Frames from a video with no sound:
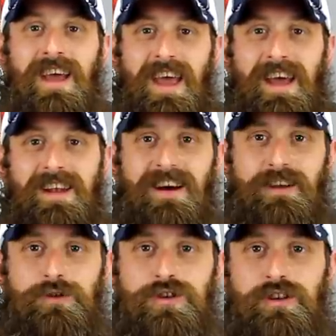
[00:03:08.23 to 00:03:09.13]
and
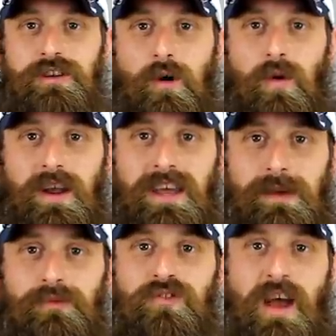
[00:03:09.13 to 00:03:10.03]
you surely don't want to
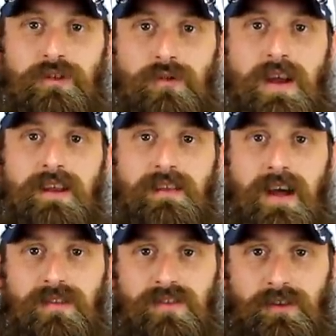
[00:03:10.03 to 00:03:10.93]
keep saturating
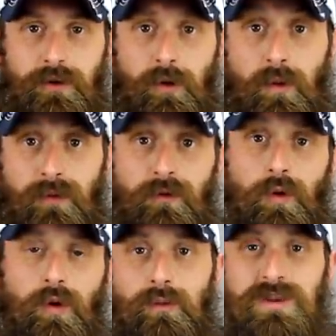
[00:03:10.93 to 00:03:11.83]
that cylinder with fuel,